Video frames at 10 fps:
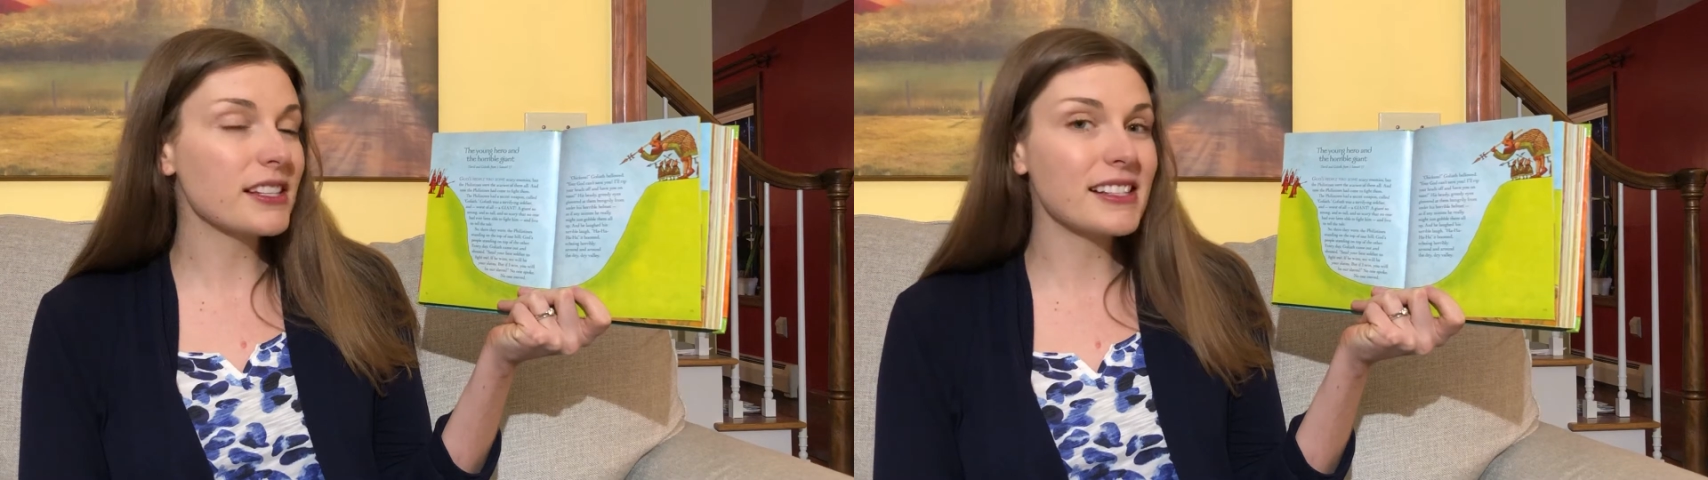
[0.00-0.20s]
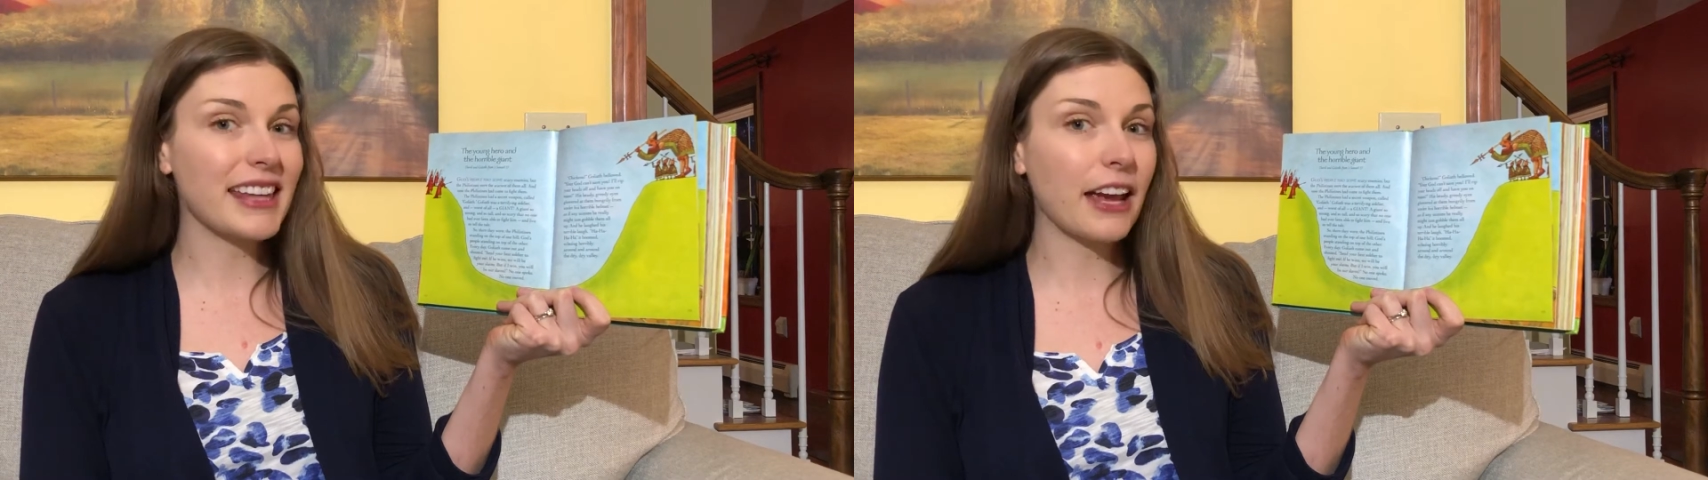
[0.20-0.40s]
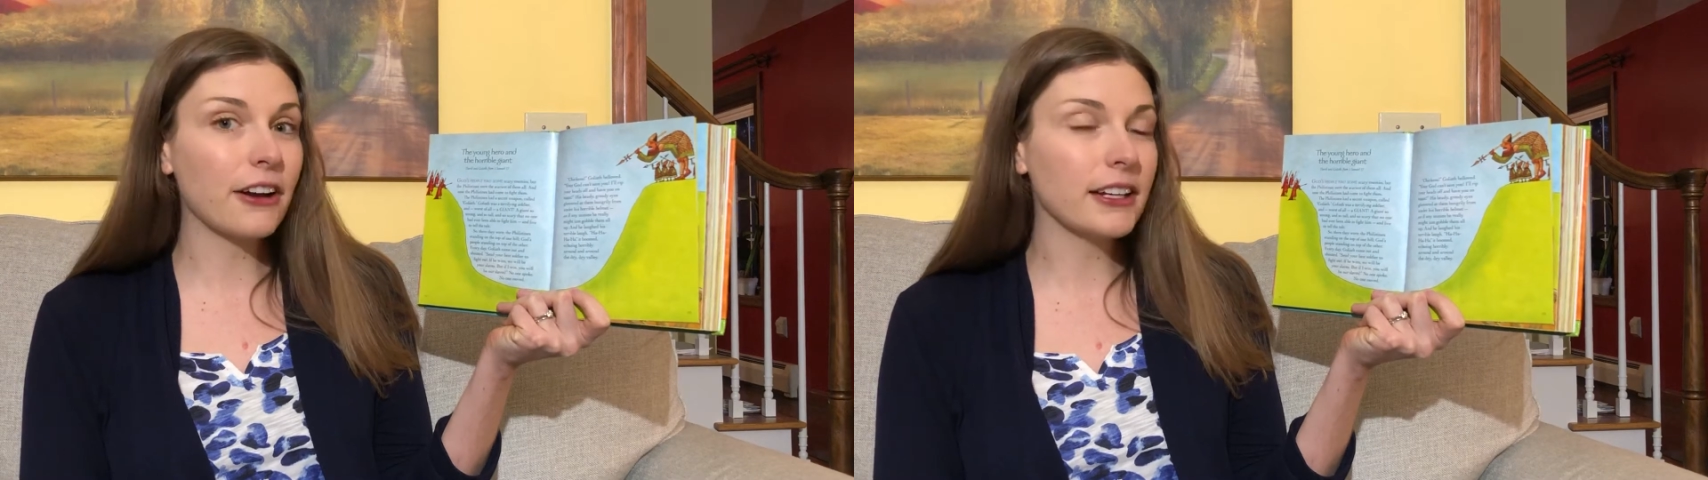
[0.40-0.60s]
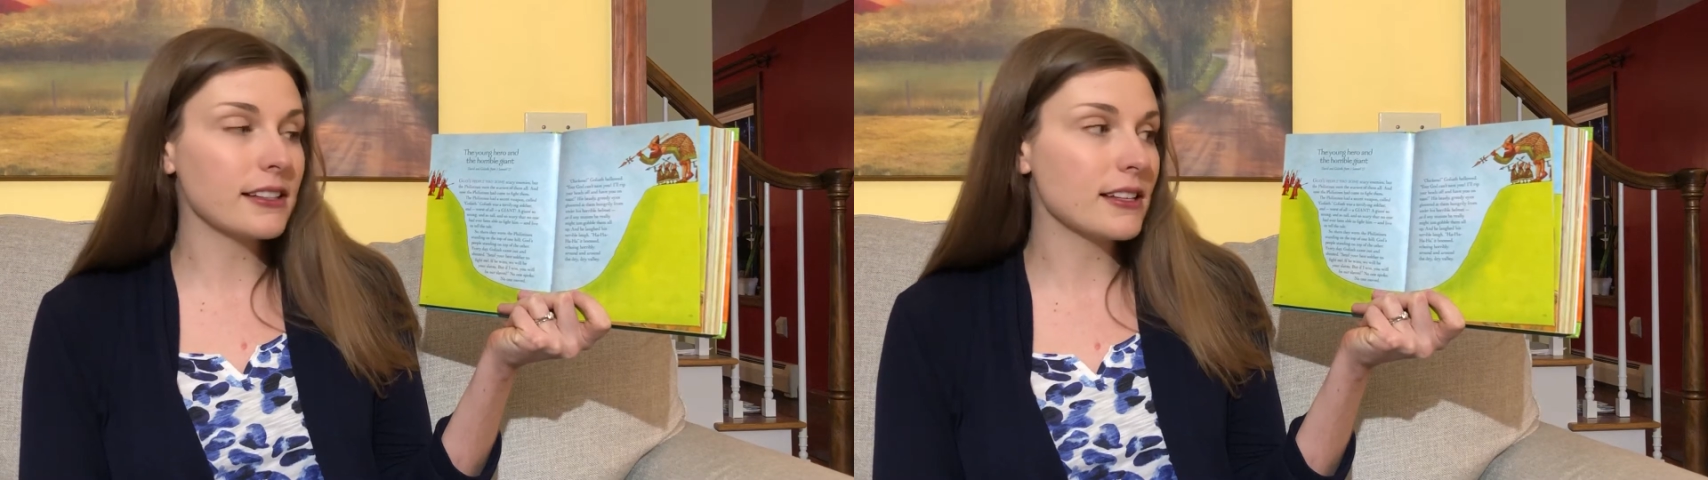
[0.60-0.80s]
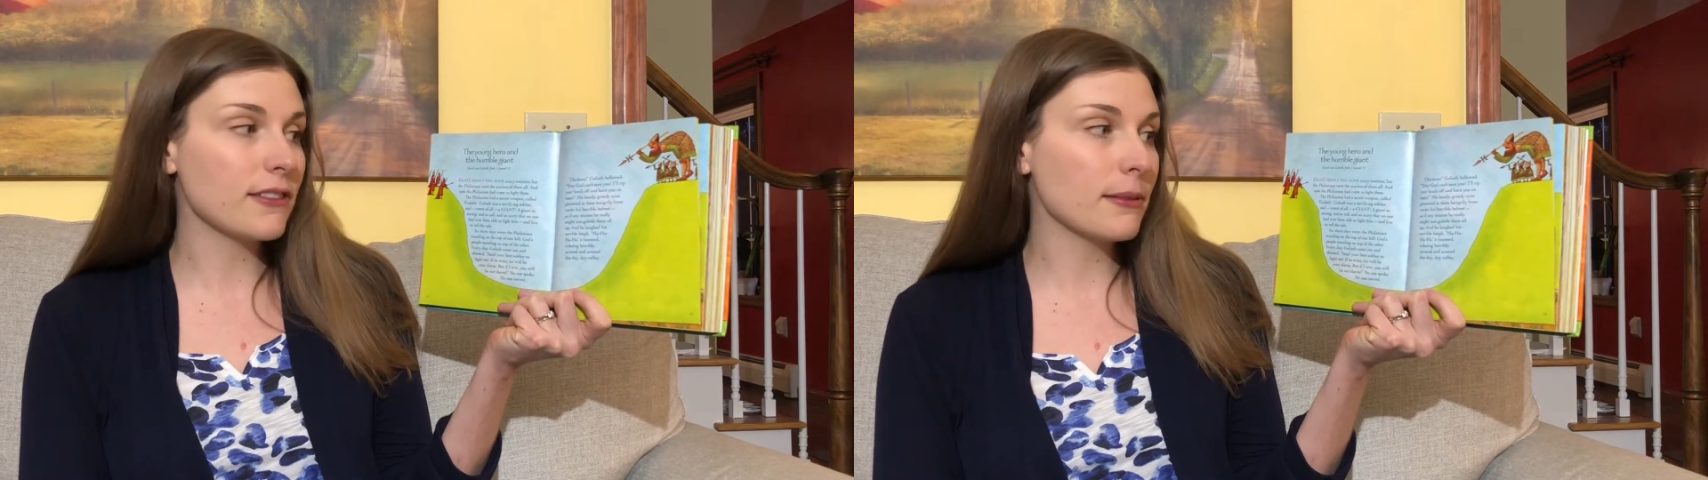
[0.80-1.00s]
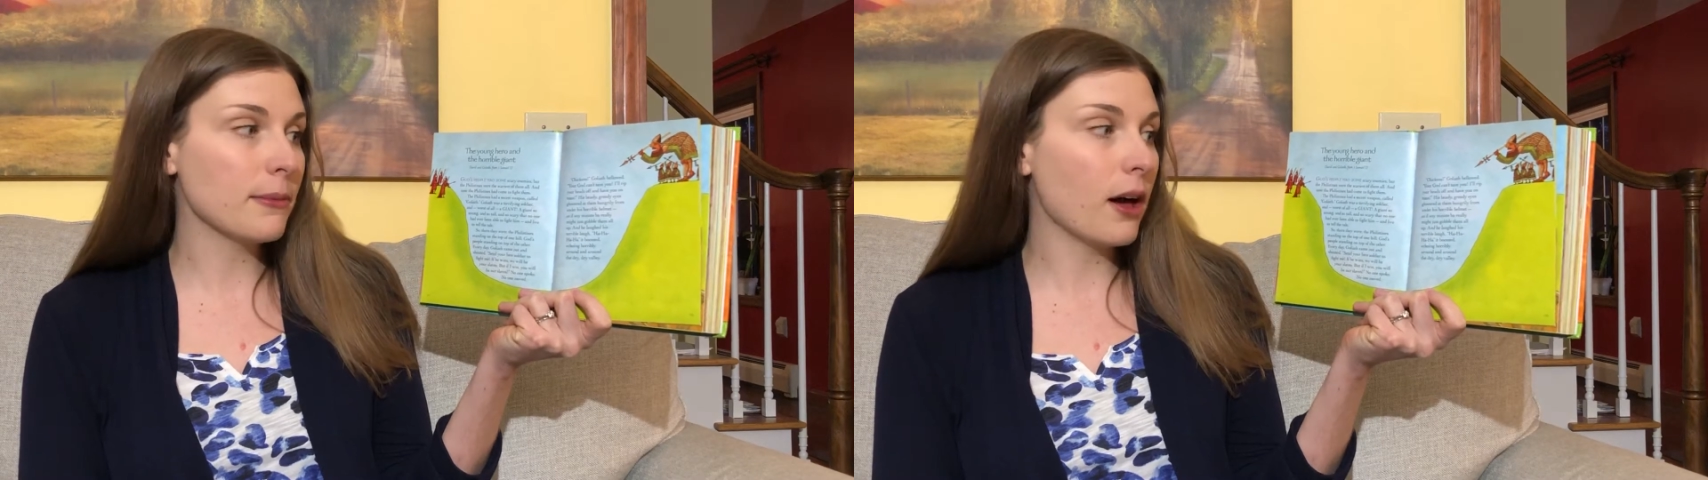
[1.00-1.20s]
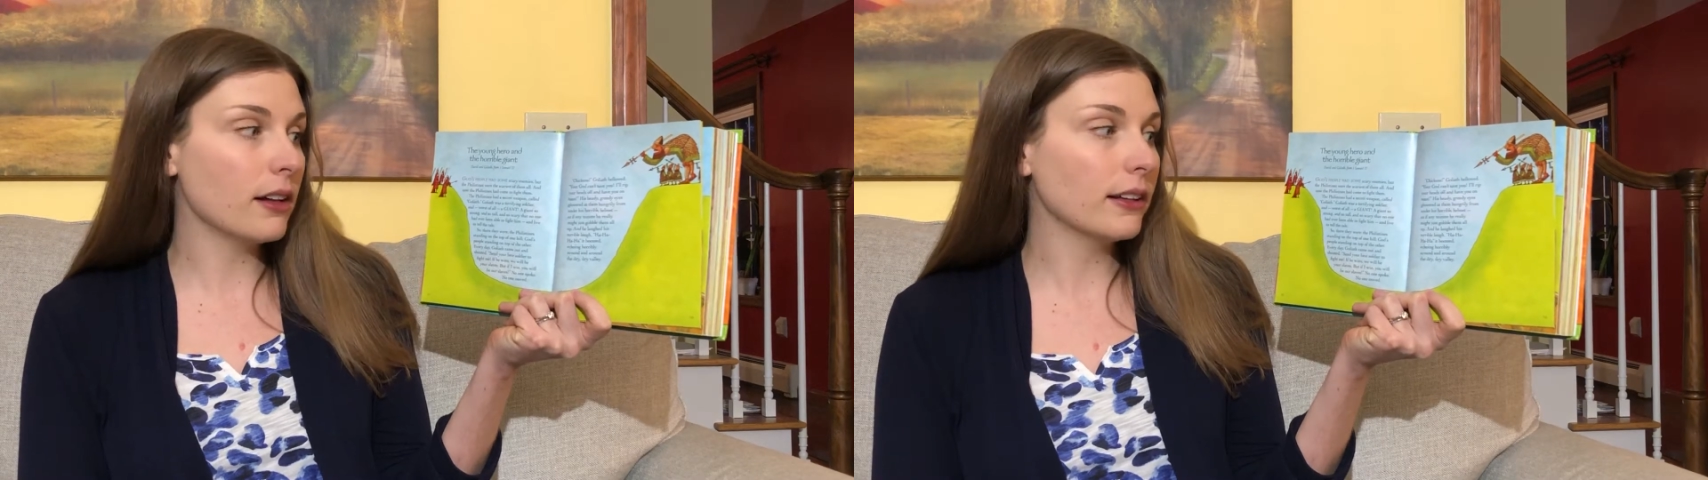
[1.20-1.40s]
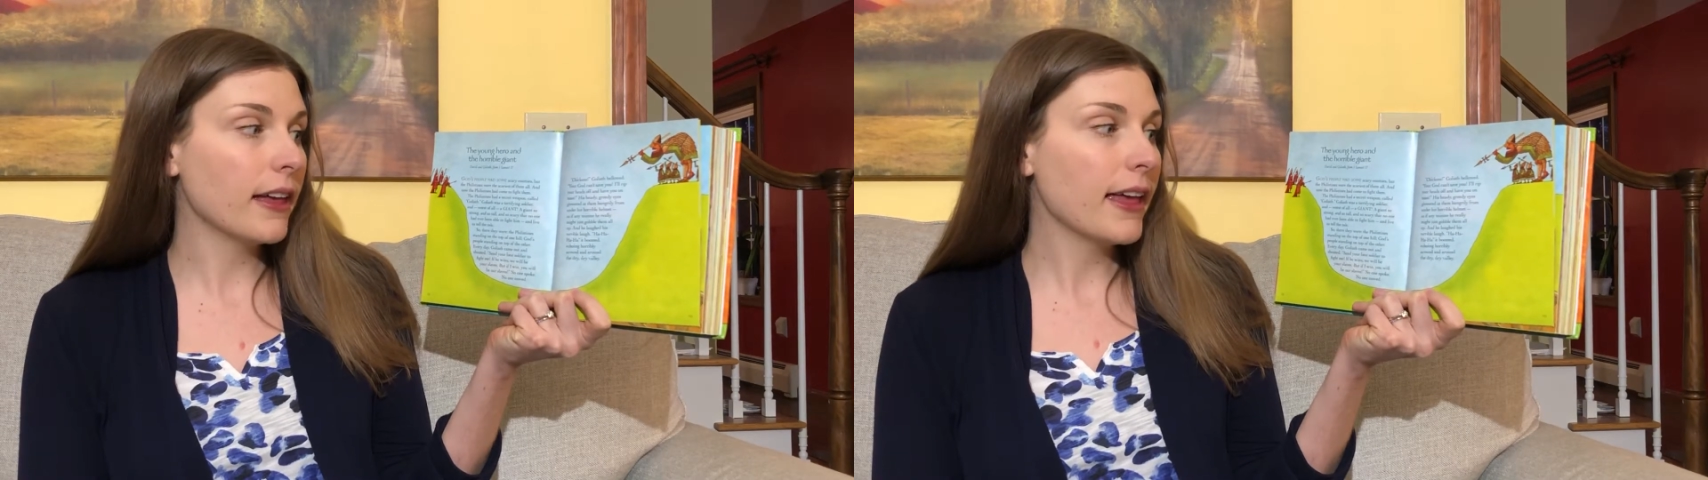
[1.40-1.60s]
scariest of them
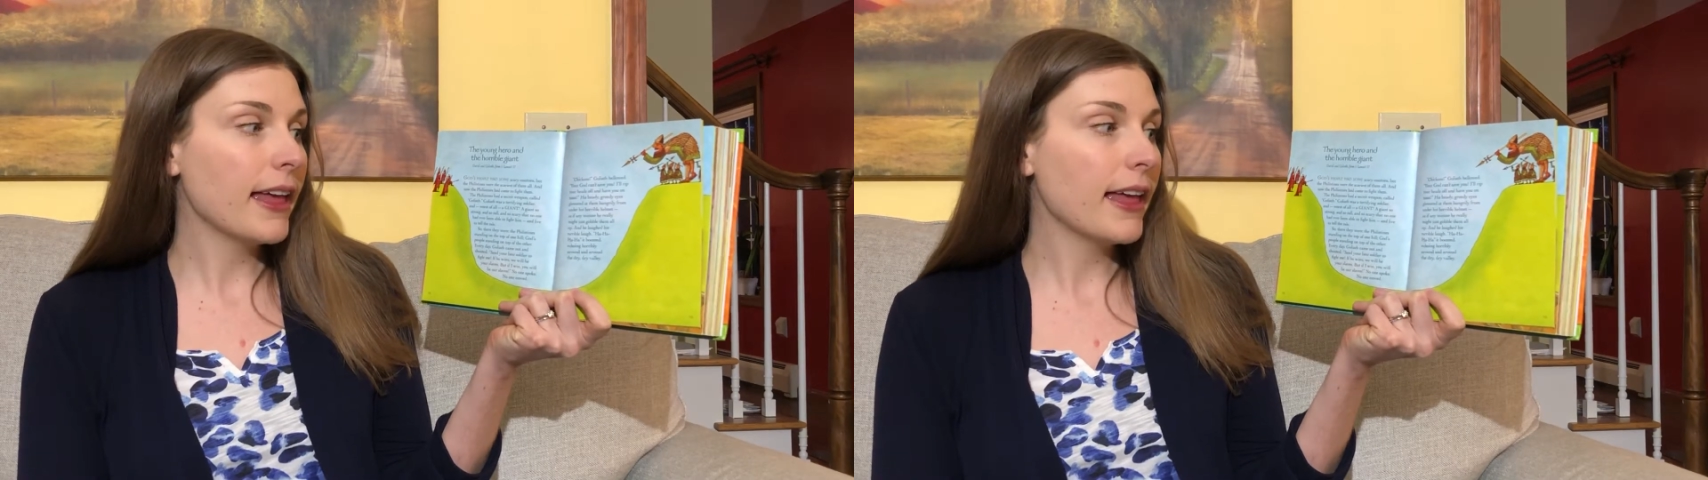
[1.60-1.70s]
all.